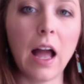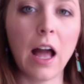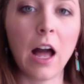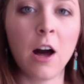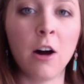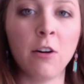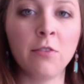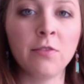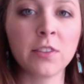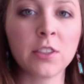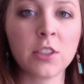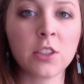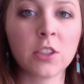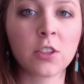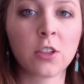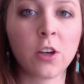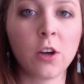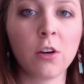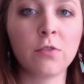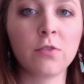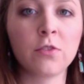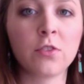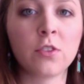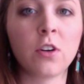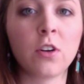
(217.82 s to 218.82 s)
Alpha
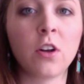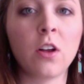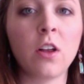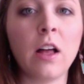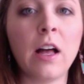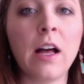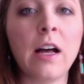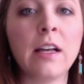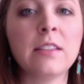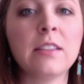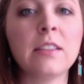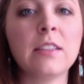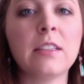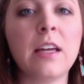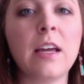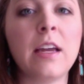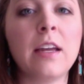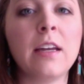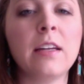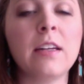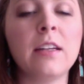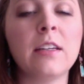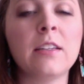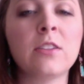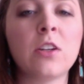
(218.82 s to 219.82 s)
tocopherol
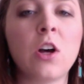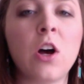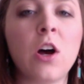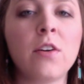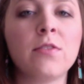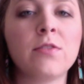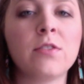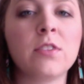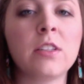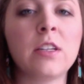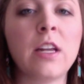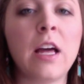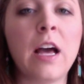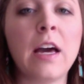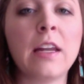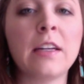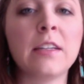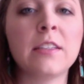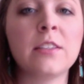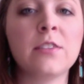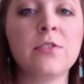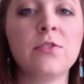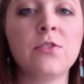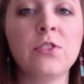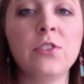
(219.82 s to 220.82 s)
acetate is often
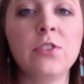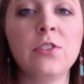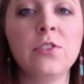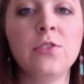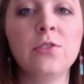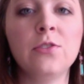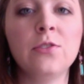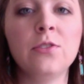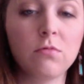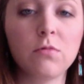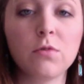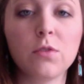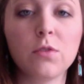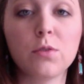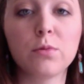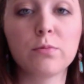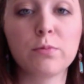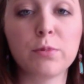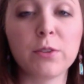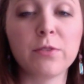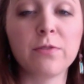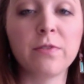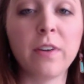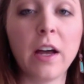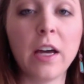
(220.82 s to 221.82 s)
added to food
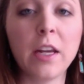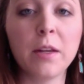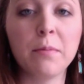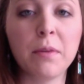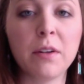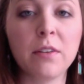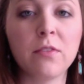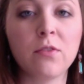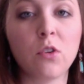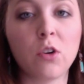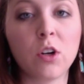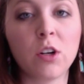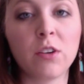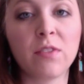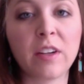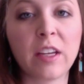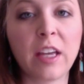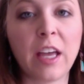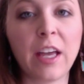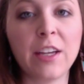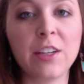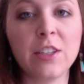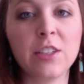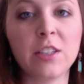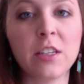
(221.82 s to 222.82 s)
for vitamin
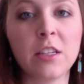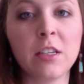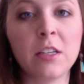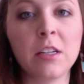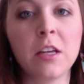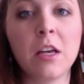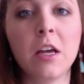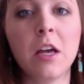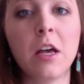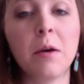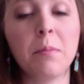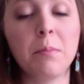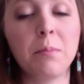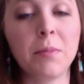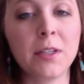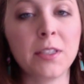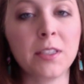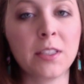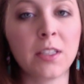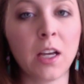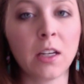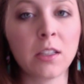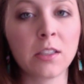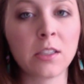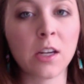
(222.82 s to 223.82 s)
fortification
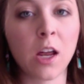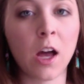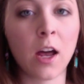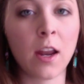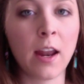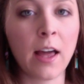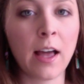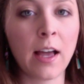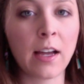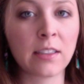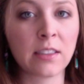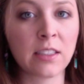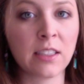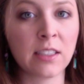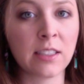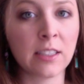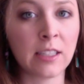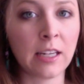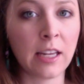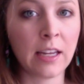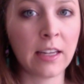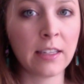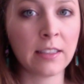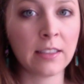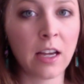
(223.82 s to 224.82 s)
but does not act as
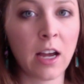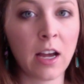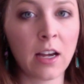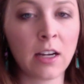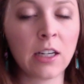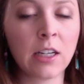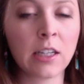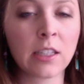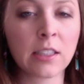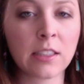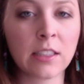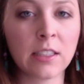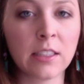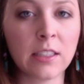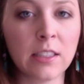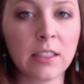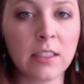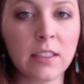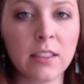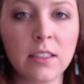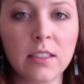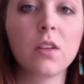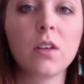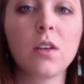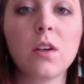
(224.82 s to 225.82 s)
an
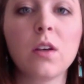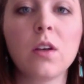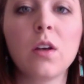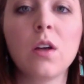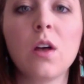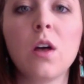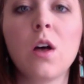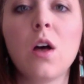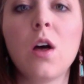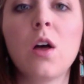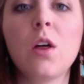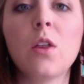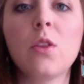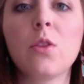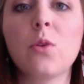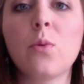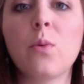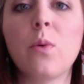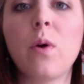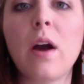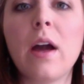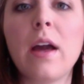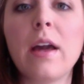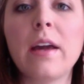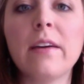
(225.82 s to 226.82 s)
antioxidant. The
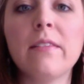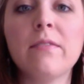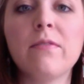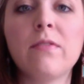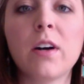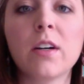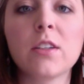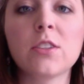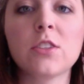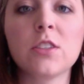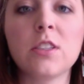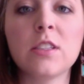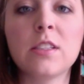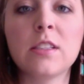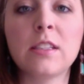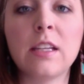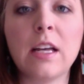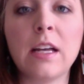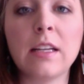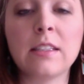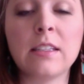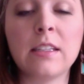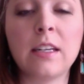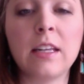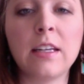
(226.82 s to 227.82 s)
way it functions
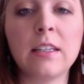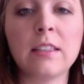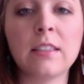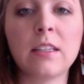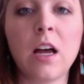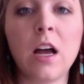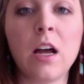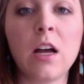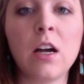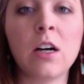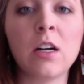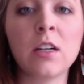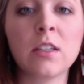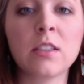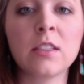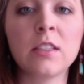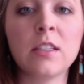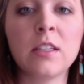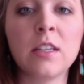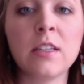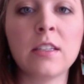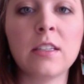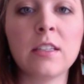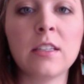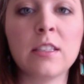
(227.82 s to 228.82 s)
as an
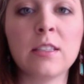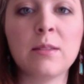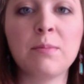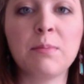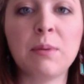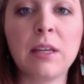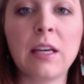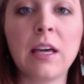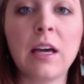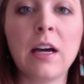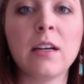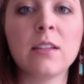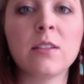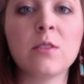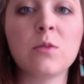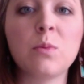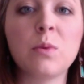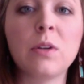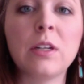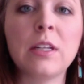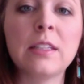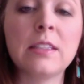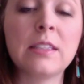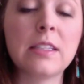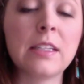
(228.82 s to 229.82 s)
antioxidant is because
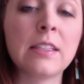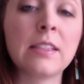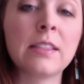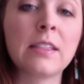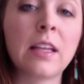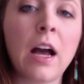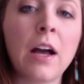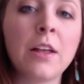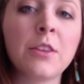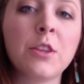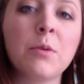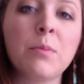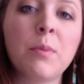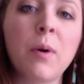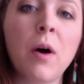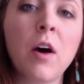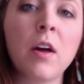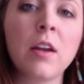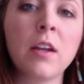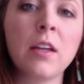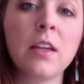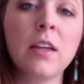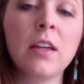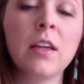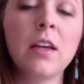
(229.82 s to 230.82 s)
when it's inside the
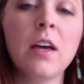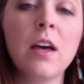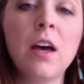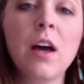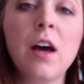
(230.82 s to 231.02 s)
body,